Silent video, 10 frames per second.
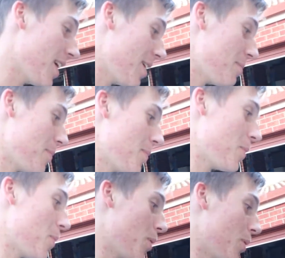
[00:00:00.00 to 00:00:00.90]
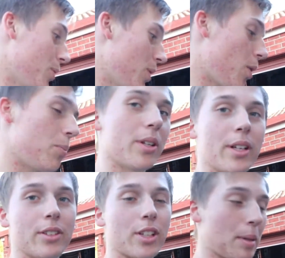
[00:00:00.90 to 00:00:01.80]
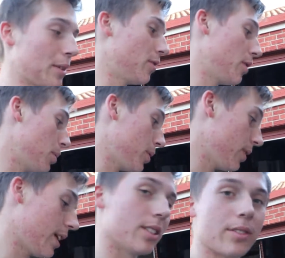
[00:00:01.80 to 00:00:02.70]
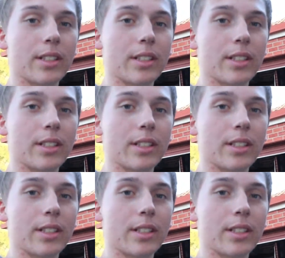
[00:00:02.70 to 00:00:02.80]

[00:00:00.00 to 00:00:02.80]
um, we'll I'll put a time lapse of him putting all that stuff